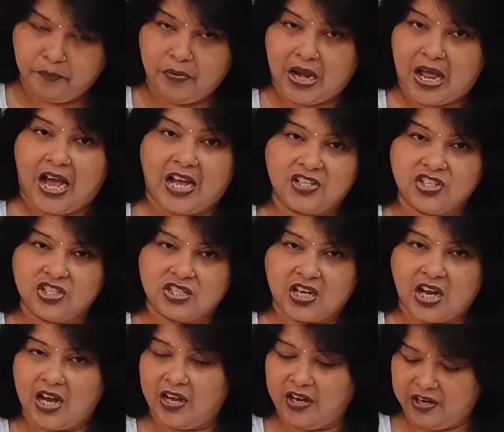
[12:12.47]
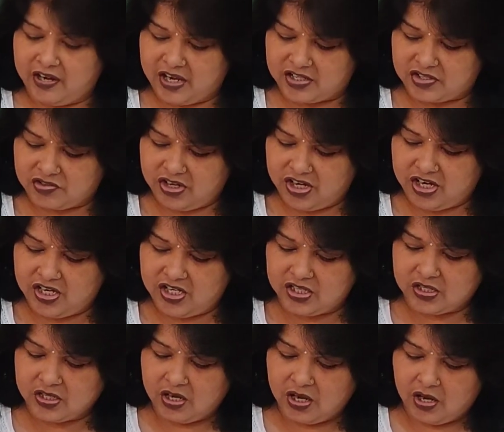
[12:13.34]
Large scale
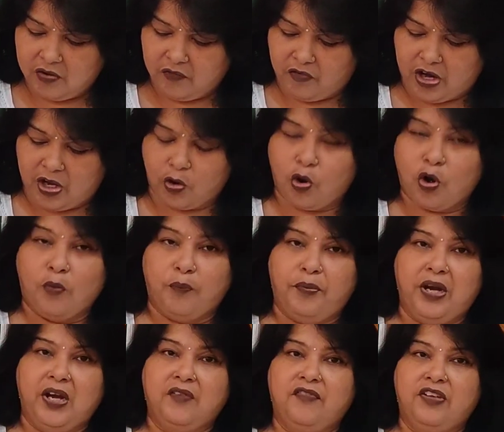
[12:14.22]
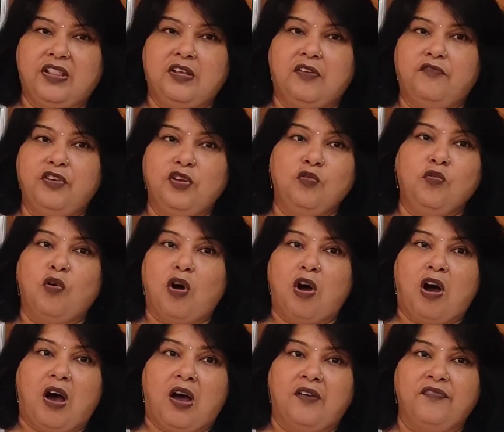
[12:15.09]
industries were opened with the view
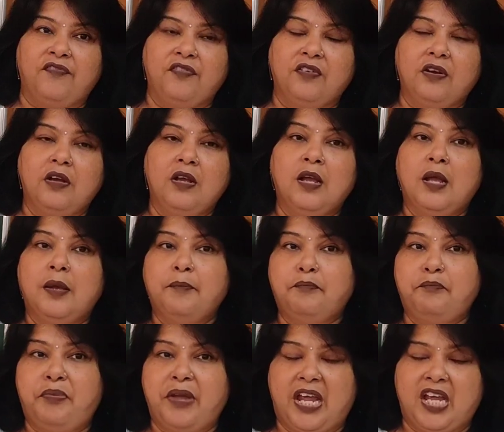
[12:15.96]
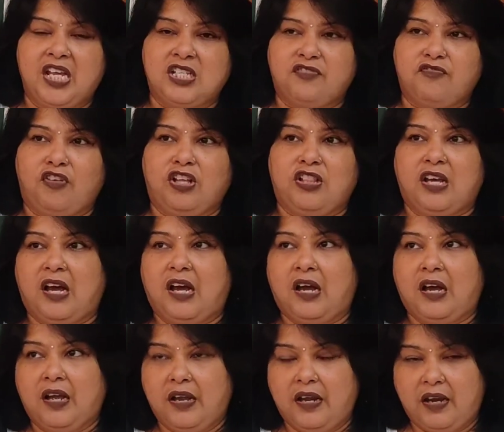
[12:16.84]
of base for
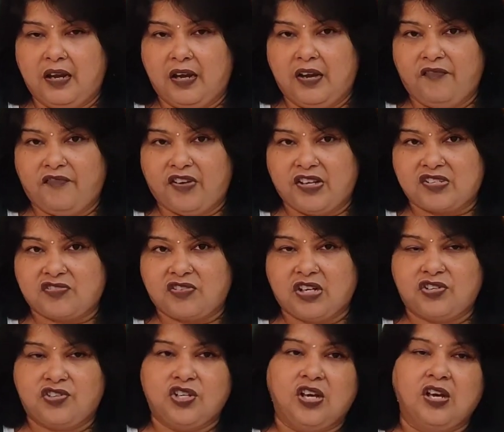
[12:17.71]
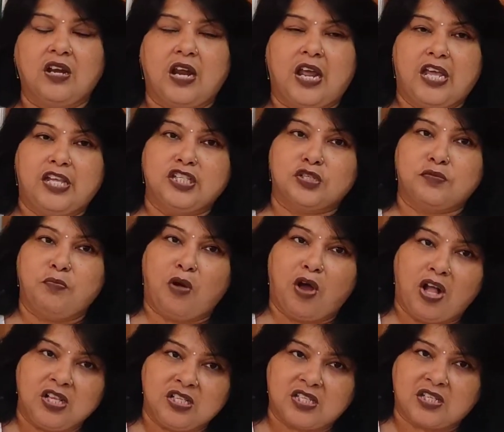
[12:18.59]
the infrastructure, and
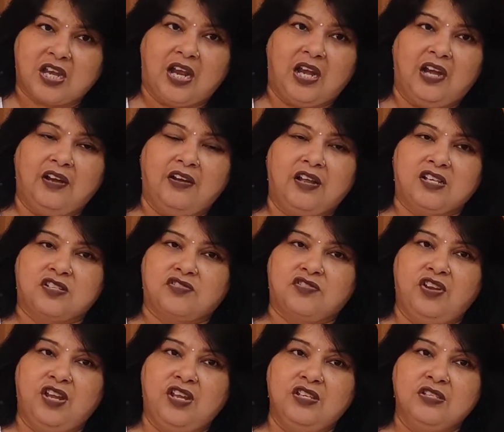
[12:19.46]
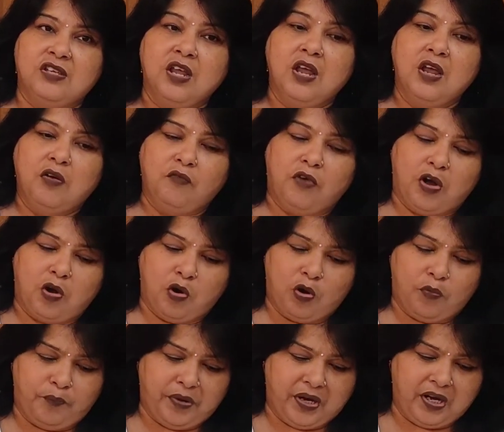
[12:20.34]
small scale industries were
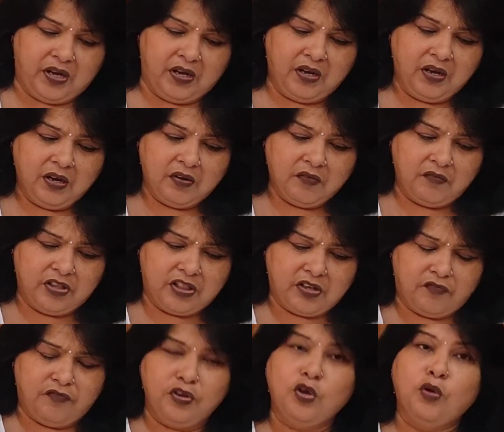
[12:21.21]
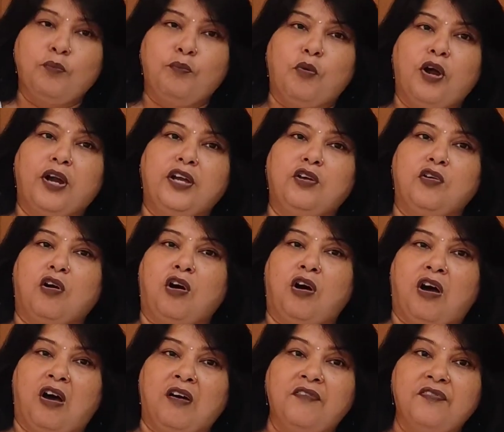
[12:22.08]
opened with the viewpoint
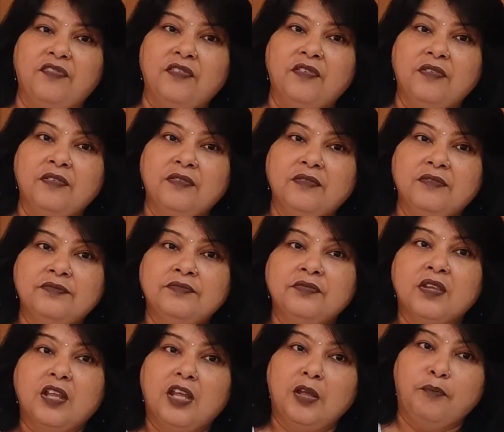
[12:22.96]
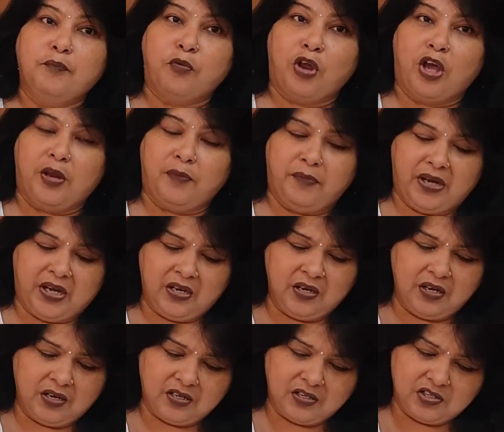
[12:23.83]
of employment
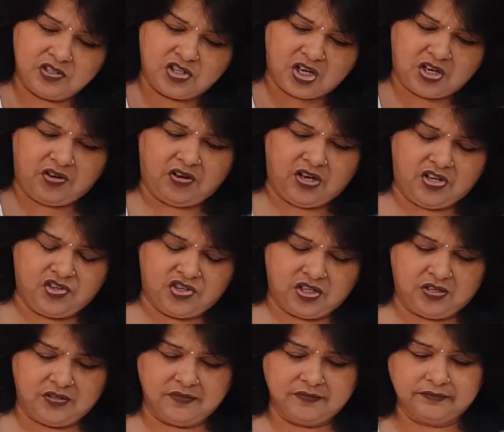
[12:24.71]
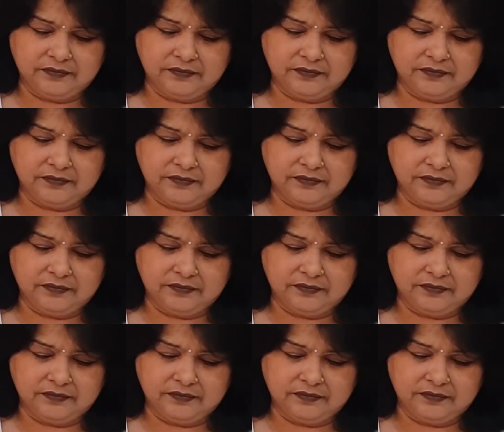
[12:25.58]
generation.